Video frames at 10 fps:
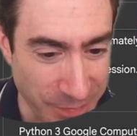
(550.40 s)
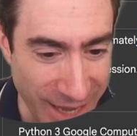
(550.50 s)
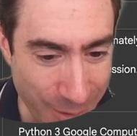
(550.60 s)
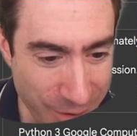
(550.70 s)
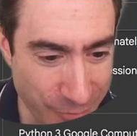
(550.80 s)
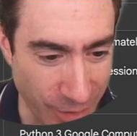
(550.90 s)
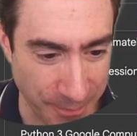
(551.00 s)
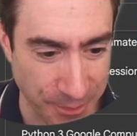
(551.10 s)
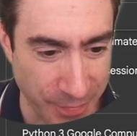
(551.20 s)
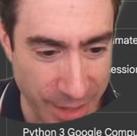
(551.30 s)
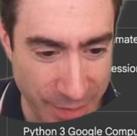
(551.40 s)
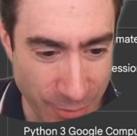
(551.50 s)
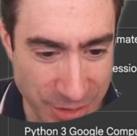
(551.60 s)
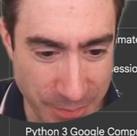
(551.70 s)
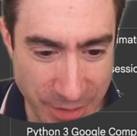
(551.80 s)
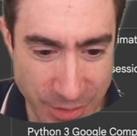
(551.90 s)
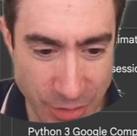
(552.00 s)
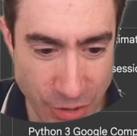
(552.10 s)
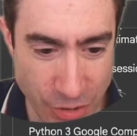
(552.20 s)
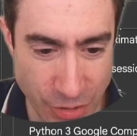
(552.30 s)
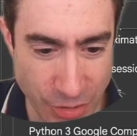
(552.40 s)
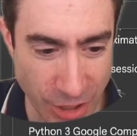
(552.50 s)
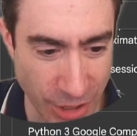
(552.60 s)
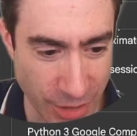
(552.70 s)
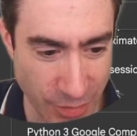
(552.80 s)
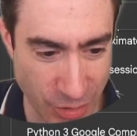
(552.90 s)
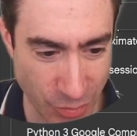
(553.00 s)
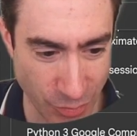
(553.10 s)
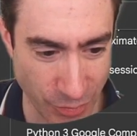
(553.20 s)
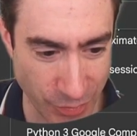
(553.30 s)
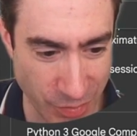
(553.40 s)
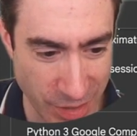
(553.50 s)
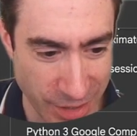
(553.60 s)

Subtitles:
However, there are some things you should do to learn the tools.